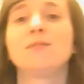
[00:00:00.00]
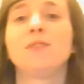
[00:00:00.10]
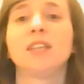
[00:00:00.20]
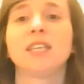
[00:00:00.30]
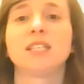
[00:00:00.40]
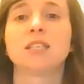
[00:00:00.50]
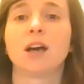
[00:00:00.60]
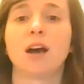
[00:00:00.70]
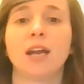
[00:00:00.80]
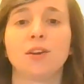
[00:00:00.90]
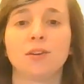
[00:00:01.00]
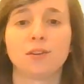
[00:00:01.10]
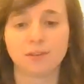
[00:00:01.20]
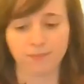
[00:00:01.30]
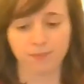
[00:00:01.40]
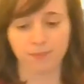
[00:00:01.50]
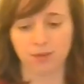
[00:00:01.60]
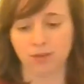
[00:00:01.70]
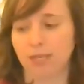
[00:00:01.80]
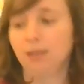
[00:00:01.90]
feeling tired.
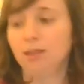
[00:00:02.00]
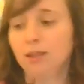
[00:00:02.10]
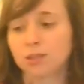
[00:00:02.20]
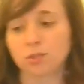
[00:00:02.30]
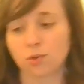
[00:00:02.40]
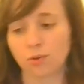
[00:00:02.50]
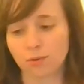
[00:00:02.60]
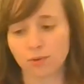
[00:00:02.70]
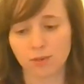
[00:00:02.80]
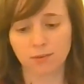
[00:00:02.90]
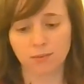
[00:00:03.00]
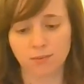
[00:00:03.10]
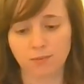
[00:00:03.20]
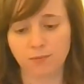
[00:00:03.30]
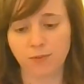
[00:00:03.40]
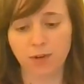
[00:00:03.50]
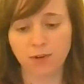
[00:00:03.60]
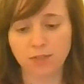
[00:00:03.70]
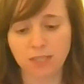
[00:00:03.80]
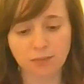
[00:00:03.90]
All right. So,
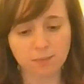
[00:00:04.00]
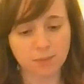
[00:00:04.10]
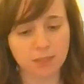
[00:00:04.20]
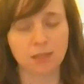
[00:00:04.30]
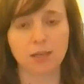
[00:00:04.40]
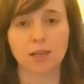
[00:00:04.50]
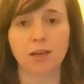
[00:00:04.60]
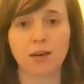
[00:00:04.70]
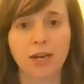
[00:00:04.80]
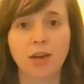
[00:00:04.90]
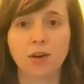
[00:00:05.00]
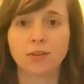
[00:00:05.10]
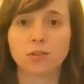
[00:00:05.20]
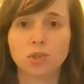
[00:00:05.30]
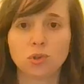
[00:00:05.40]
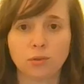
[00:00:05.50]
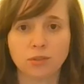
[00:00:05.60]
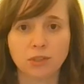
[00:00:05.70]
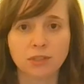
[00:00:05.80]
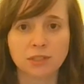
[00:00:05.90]
fingertips right here at the
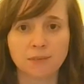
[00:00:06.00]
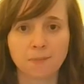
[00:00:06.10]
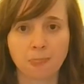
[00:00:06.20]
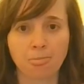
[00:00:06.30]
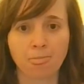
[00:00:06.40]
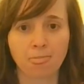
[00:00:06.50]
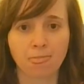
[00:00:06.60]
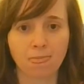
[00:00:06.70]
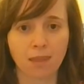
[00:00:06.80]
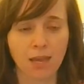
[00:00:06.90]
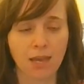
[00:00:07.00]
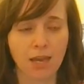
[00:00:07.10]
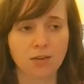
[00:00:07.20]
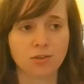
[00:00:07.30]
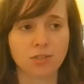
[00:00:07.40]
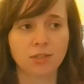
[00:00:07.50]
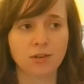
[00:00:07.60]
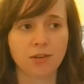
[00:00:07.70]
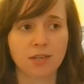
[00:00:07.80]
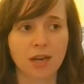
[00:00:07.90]
shoulders. And you're just
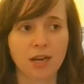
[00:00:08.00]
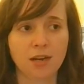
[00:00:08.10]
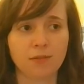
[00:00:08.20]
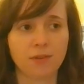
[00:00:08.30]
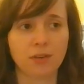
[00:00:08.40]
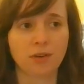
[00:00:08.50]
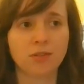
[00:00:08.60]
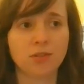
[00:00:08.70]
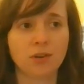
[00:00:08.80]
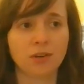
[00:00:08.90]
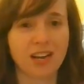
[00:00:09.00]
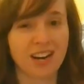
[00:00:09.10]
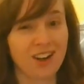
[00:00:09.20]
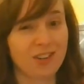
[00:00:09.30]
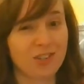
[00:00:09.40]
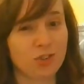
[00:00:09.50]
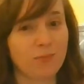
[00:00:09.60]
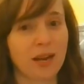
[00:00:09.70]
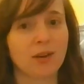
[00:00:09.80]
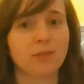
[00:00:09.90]
going to also going to kind of hunch your
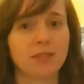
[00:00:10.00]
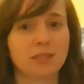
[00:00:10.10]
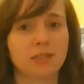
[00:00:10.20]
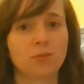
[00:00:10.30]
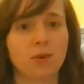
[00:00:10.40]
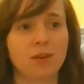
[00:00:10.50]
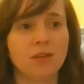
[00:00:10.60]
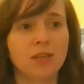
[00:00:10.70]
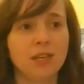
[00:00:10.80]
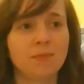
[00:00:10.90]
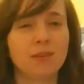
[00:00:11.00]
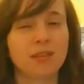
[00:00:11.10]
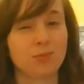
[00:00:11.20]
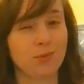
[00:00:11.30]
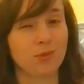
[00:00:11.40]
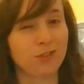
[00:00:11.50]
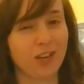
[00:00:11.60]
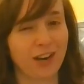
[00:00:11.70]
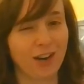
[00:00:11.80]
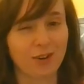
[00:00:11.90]
back with this as well, because when you're
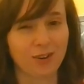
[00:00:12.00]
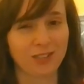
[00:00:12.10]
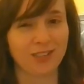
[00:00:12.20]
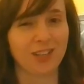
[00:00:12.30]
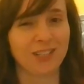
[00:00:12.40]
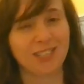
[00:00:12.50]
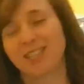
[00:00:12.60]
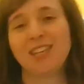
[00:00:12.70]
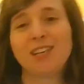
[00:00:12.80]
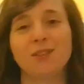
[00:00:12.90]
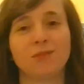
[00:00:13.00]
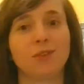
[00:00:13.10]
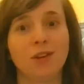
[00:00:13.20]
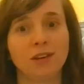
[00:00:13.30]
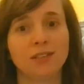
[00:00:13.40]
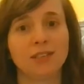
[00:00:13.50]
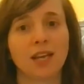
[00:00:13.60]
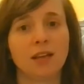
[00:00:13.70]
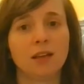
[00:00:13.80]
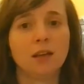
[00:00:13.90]
tired or exhausted at the end of a long
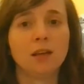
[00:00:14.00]
day,